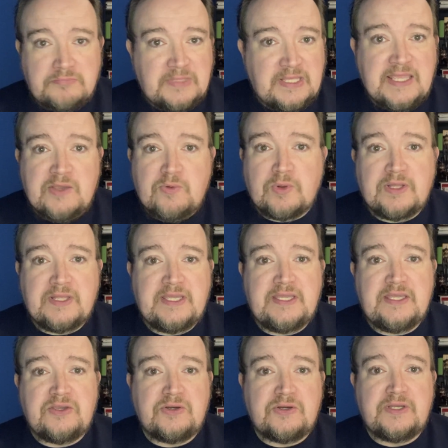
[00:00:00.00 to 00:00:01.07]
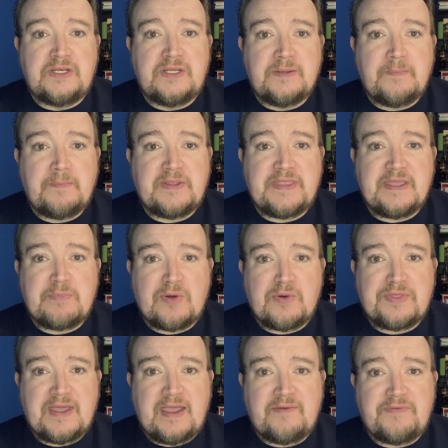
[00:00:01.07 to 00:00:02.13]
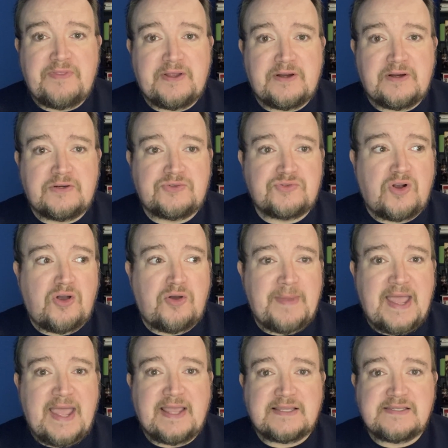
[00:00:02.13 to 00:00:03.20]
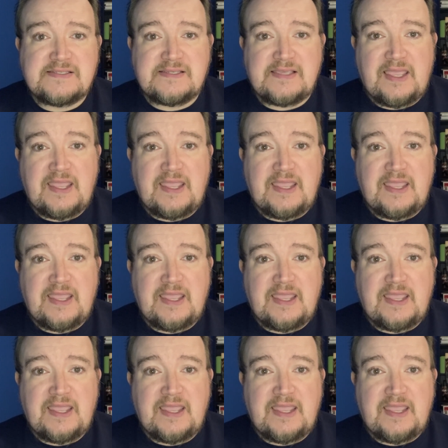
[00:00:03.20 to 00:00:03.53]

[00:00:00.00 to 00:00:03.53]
equally good, but they both have their drawbacks